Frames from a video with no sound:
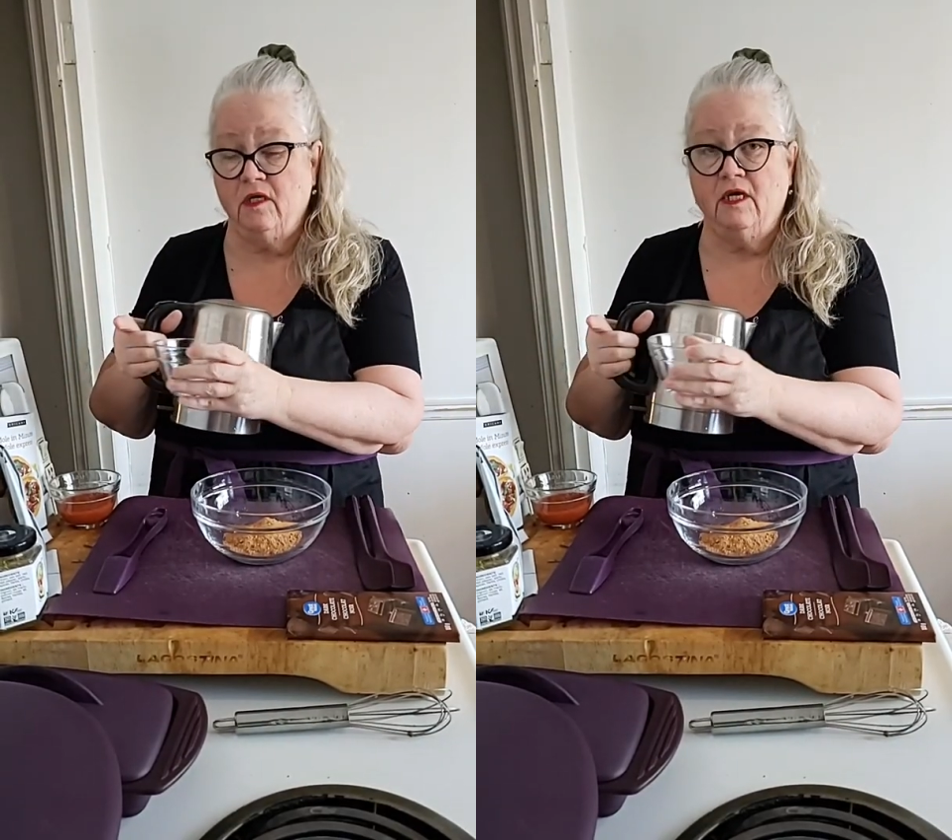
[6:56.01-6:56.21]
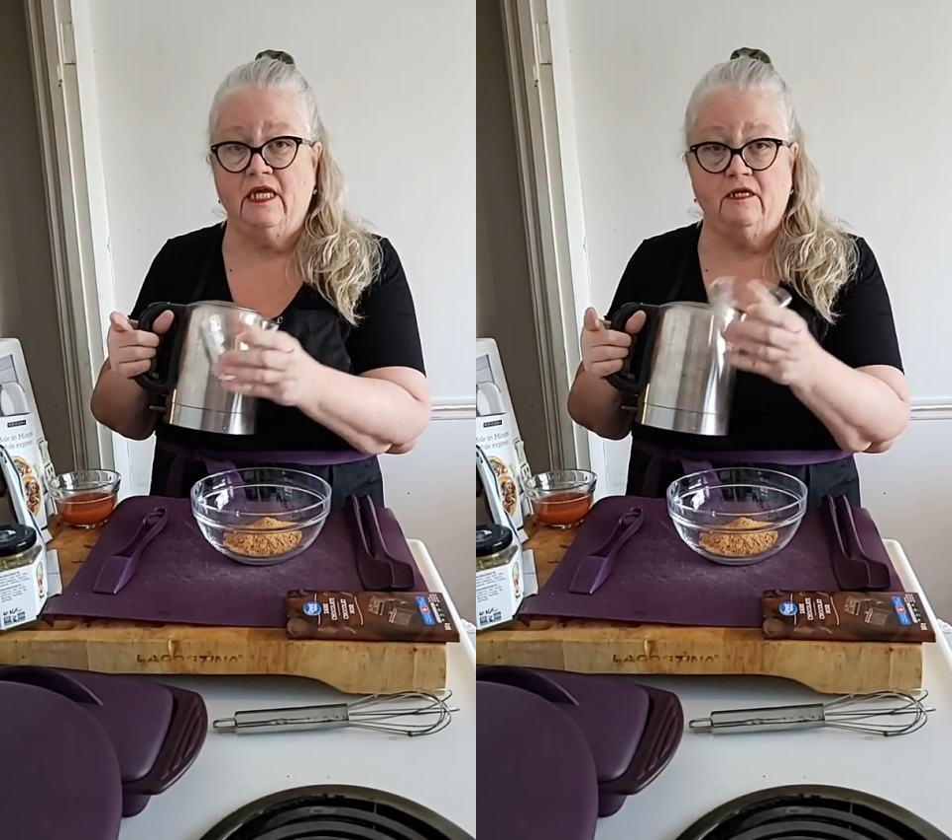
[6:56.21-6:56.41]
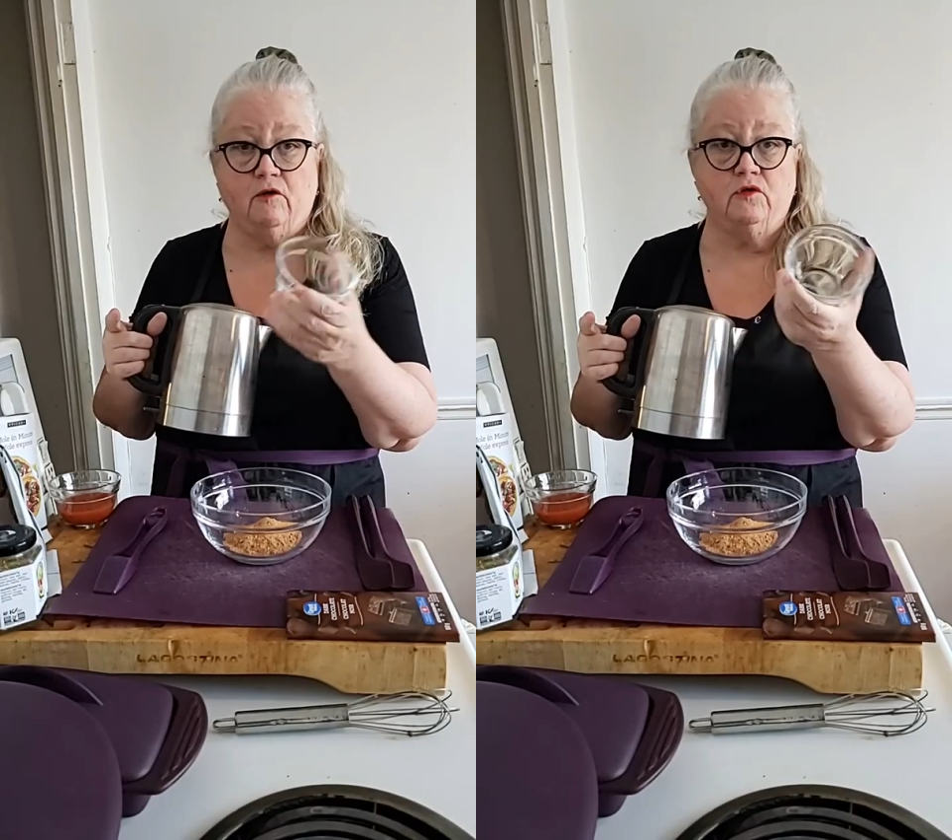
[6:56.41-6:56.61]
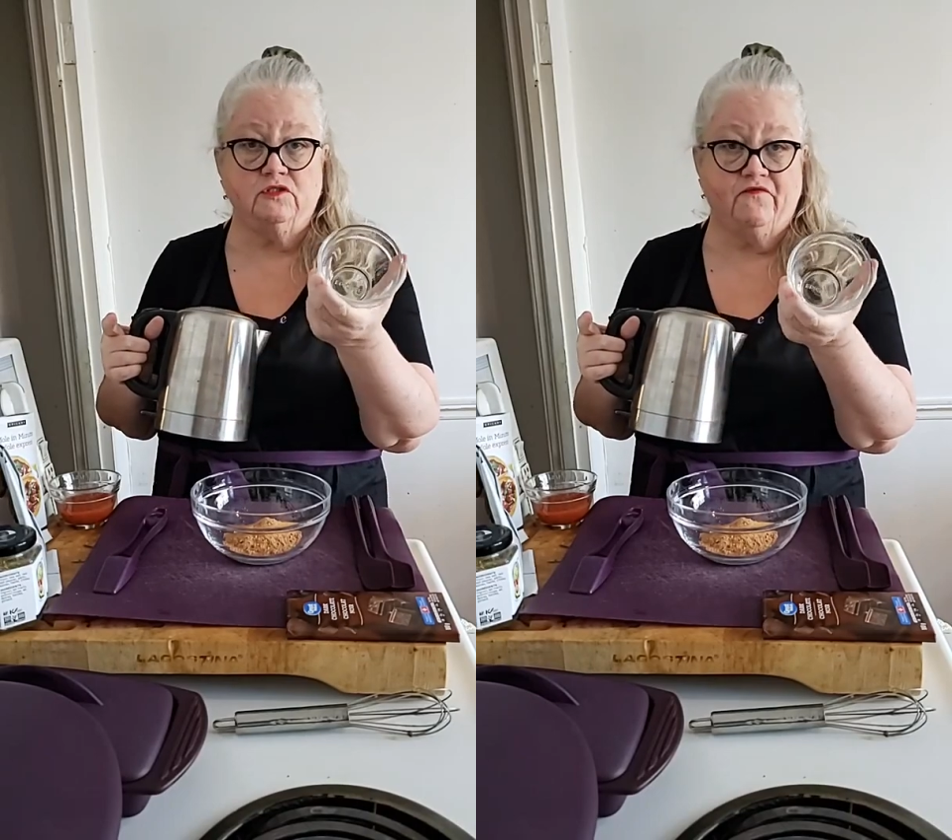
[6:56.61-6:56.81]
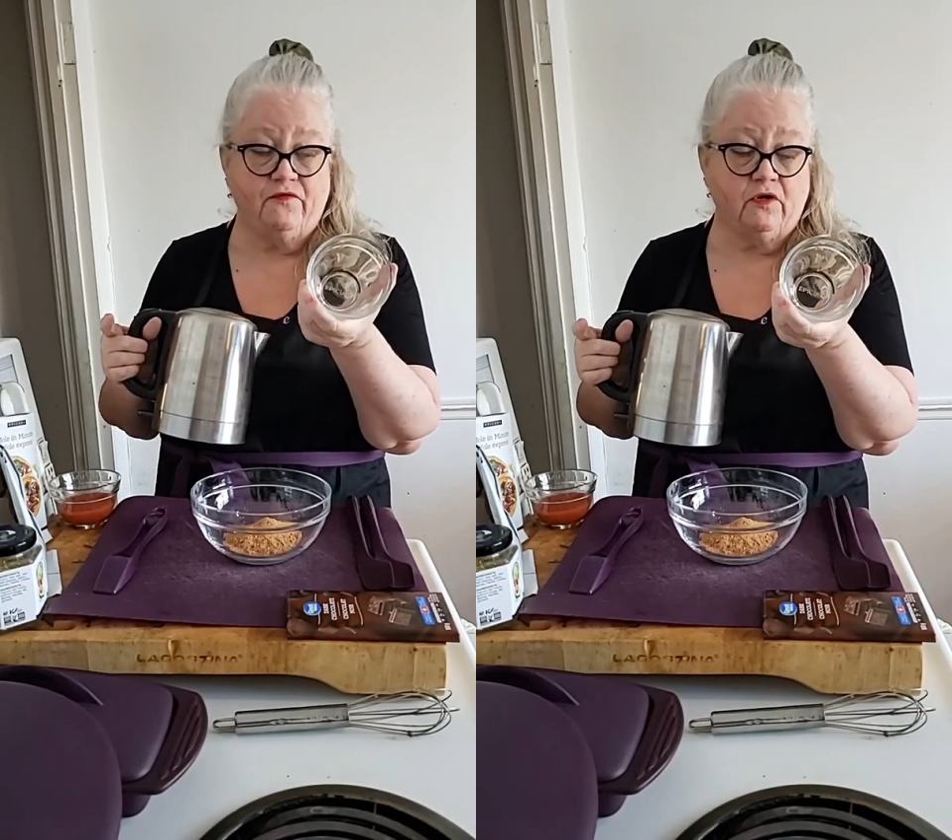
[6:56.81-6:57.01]
it holds a
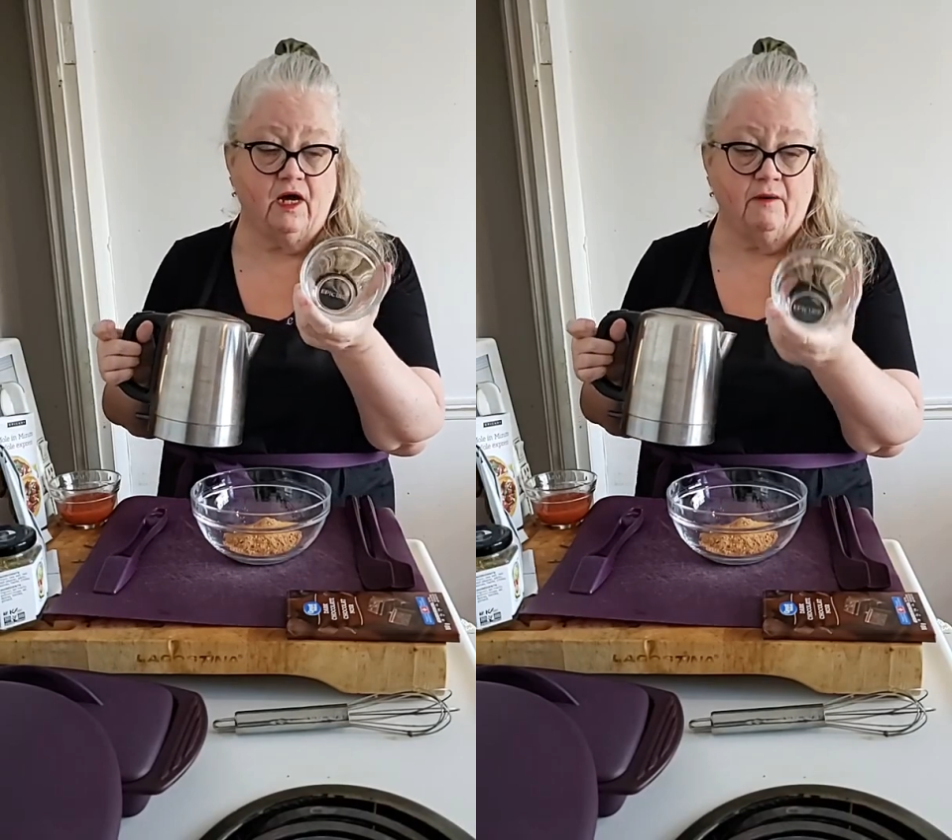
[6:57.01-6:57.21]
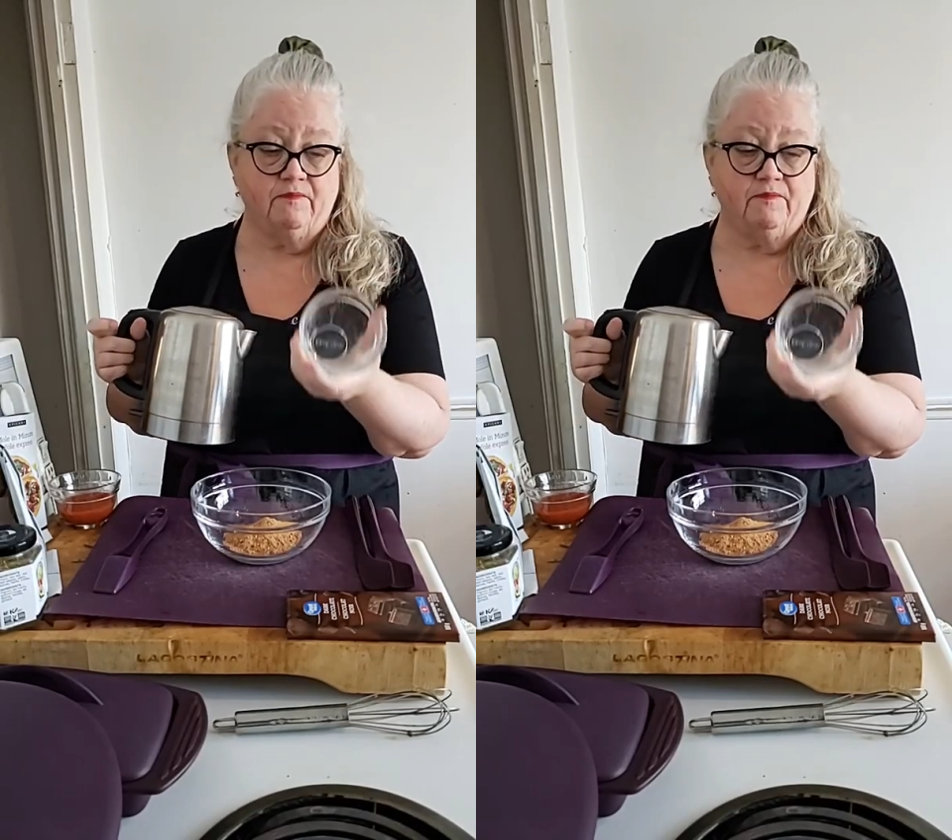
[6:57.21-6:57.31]
full cup.